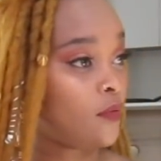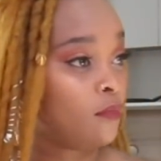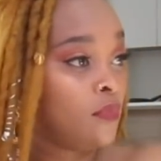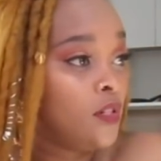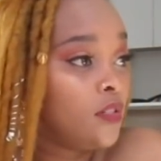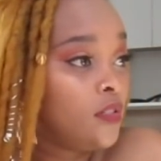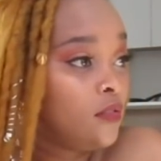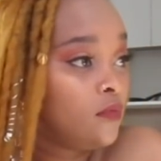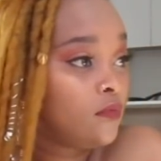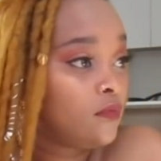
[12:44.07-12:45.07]

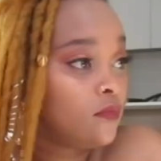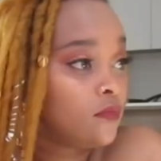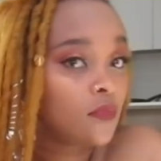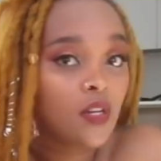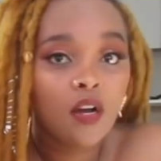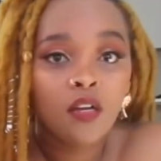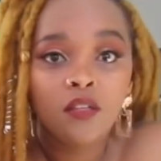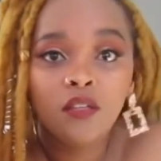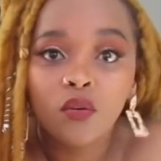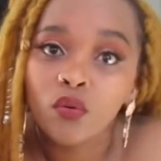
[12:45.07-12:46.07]
But
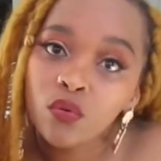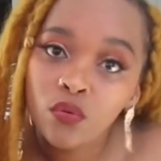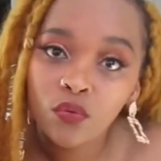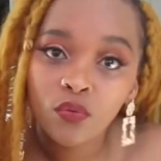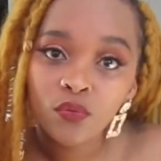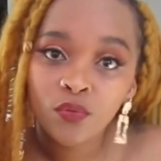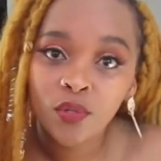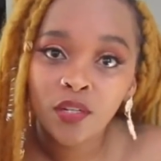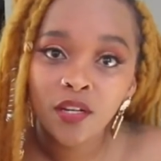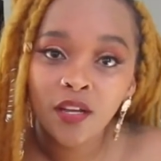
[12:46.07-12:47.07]
ayiko,
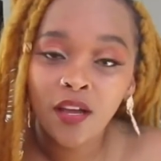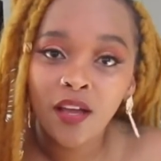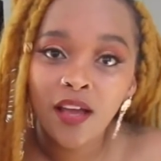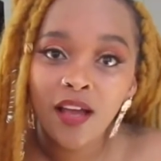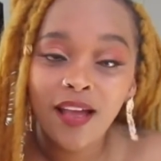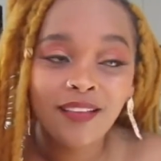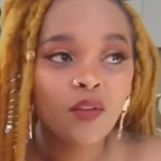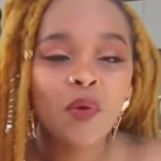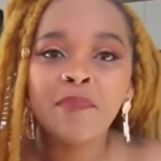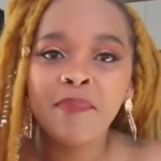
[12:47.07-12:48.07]
and
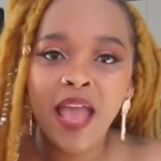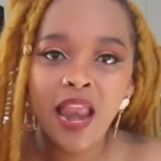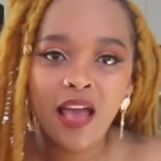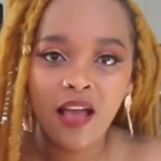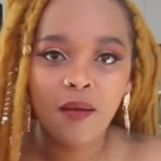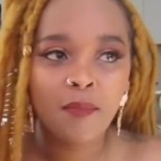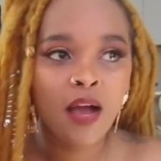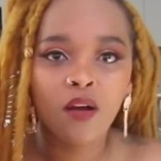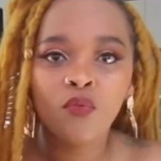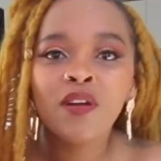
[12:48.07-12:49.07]
then my mela
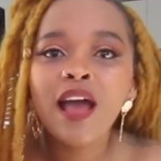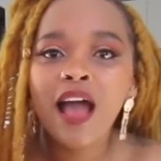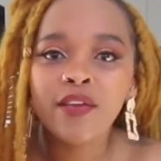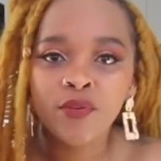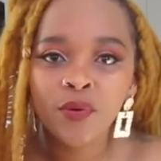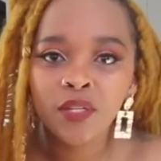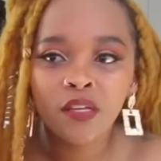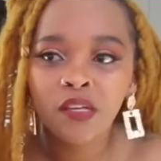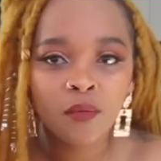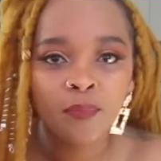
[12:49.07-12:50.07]
ba unayo
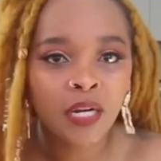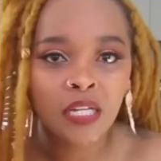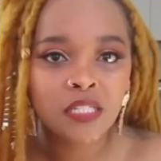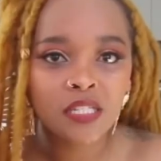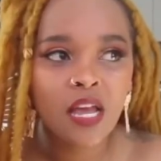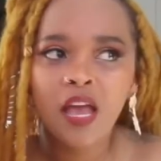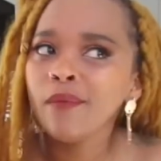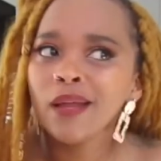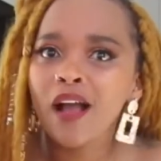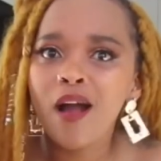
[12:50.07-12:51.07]
I print.
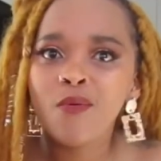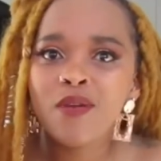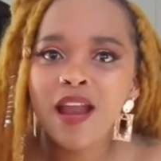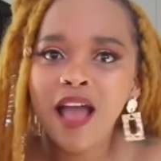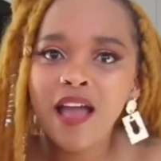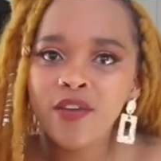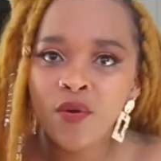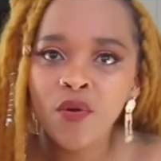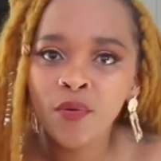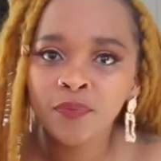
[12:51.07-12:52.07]
I'm like
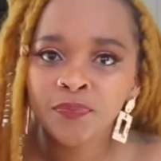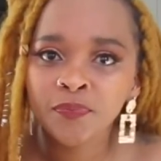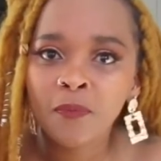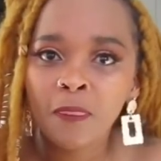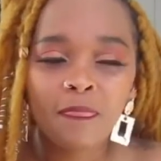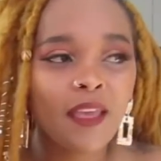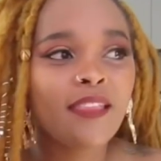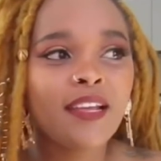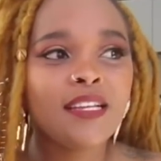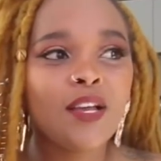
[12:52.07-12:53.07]
unayo, and
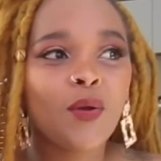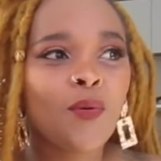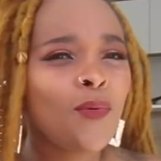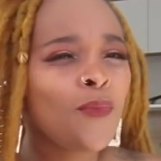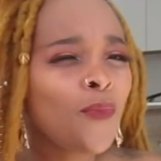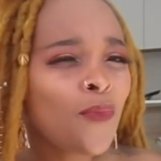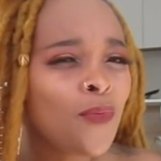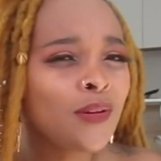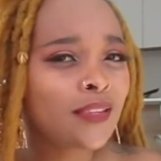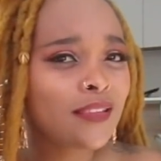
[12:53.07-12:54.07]
then he,
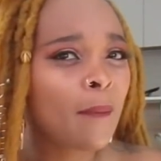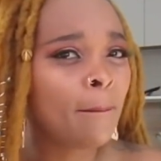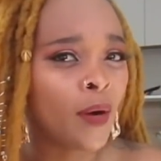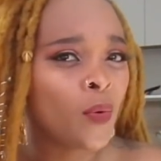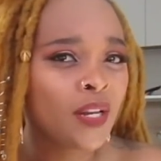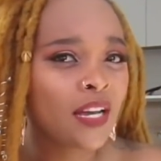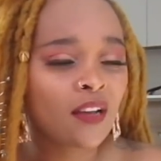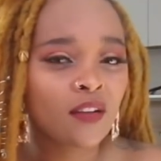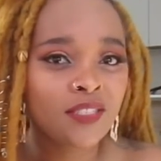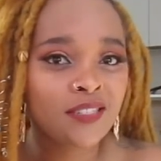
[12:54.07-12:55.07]
with a
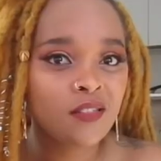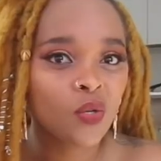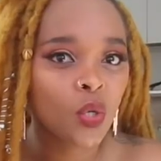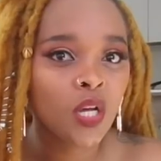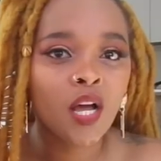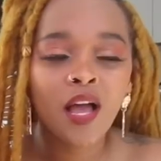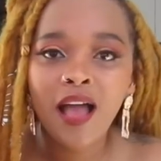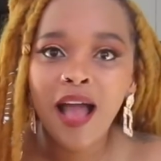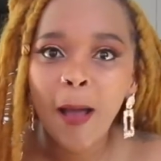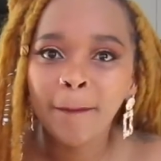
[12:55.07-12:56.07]
boner still,
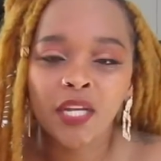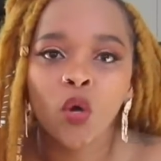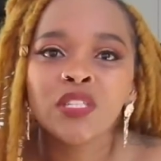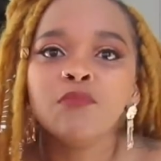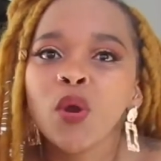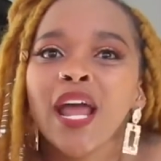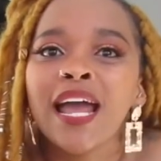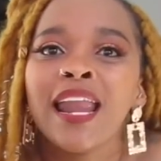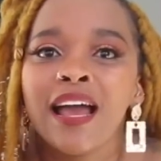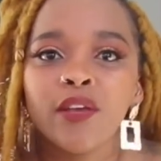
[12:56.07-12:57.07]
akoni boner
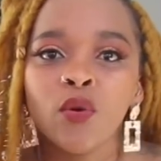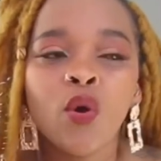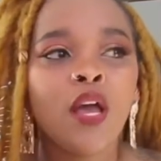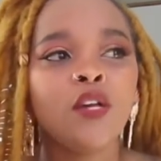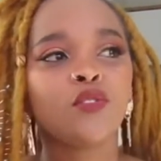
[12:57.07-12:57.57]
alayo.